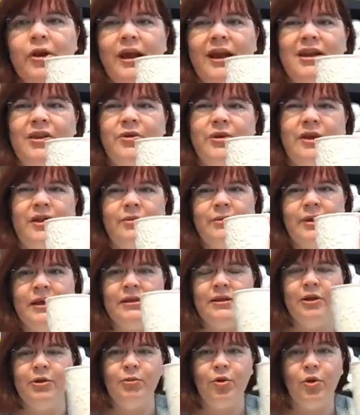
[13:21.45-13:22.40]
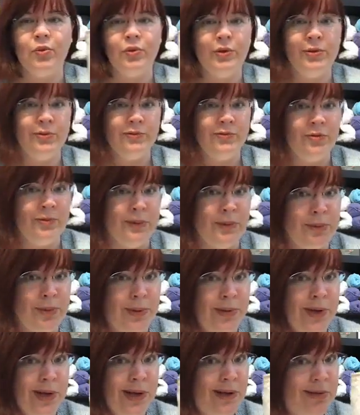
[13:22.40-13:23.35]
and it would give me a little more room for my
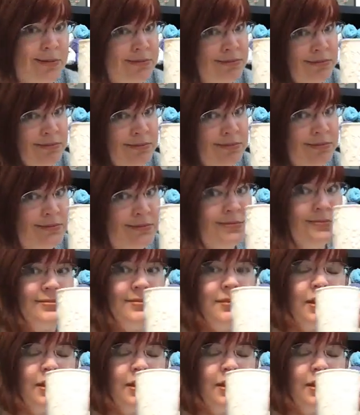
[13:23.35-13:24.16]
booty. Mm-hmm,